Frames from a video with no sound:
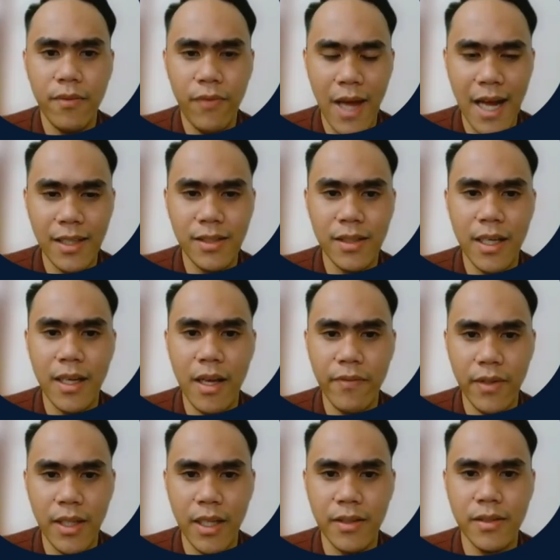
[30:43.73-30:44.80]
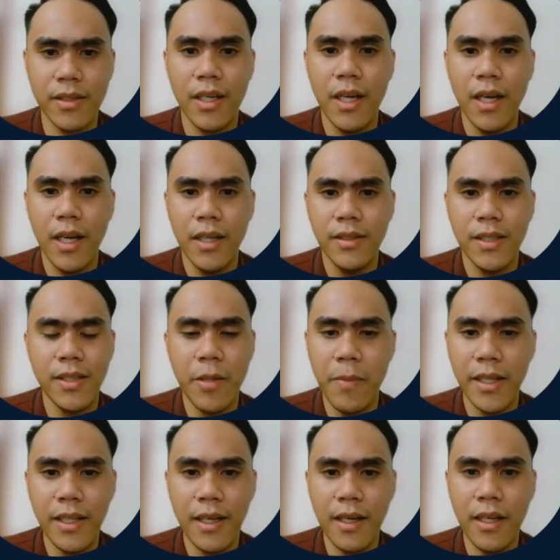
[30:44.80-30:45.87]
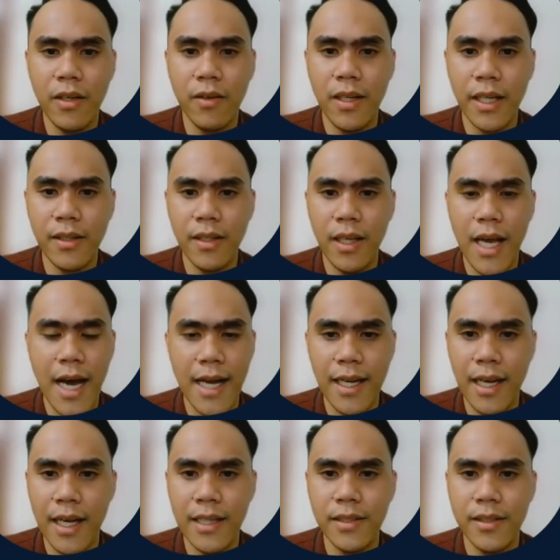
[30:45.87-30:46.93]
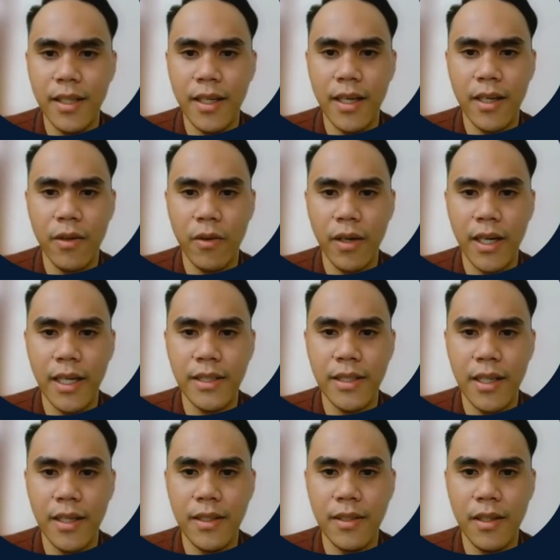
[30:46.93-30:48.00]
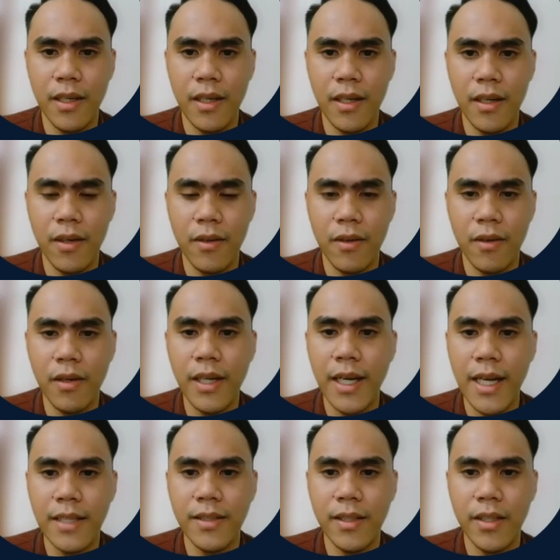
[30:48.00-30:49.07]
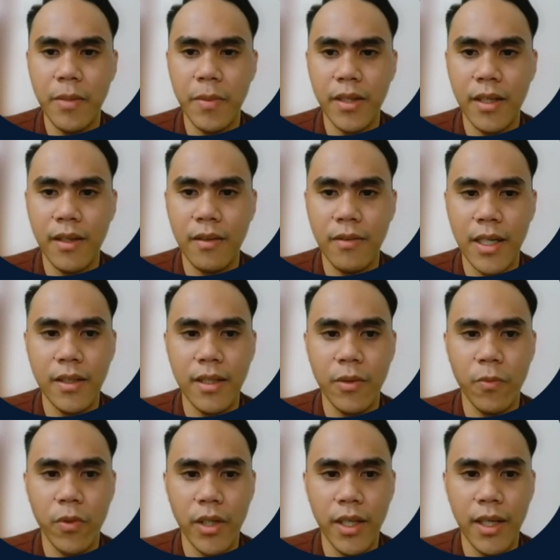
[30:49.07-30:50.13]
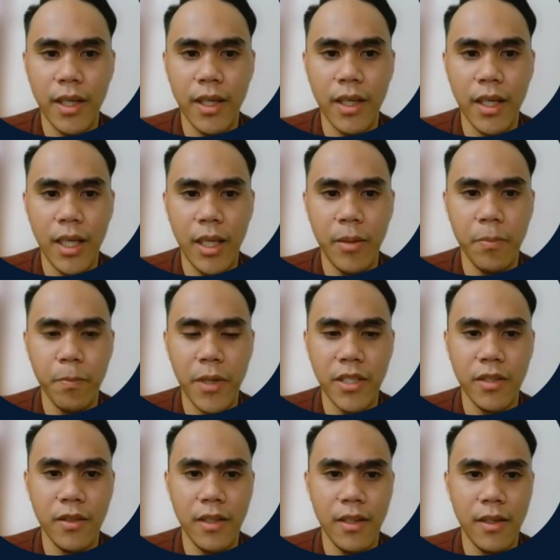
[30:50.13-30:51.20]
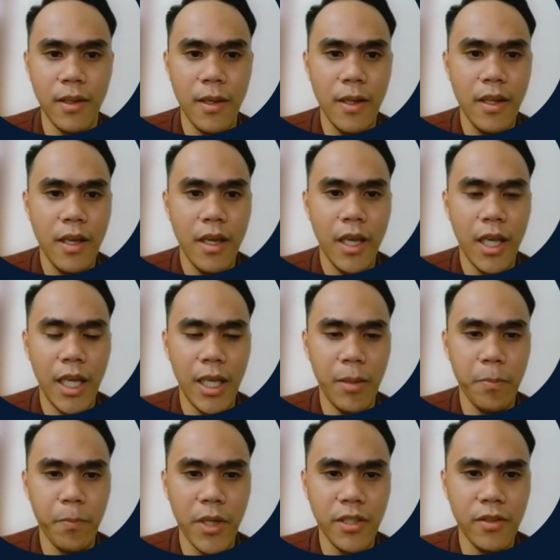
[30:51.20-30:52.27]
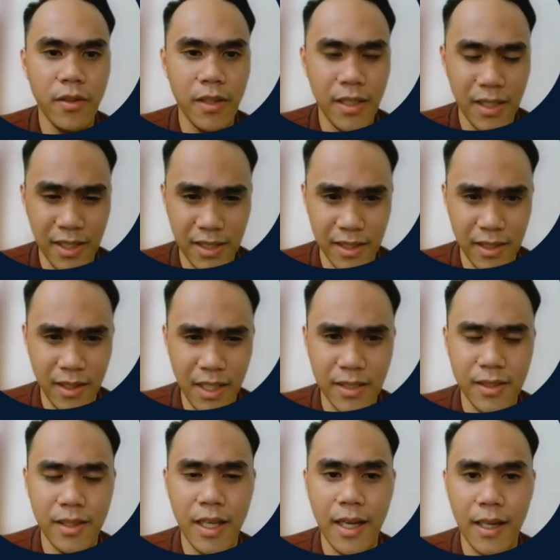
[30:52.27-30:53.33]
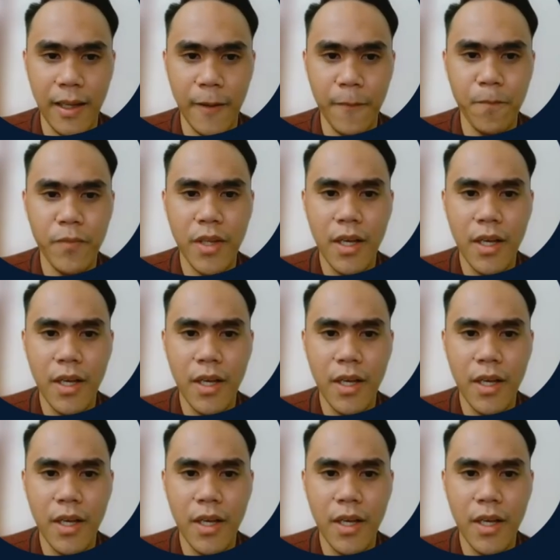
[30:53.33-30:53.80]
facts, and evidence, systematically collecting, analyzing, and organizing the material rather than working impressionistically.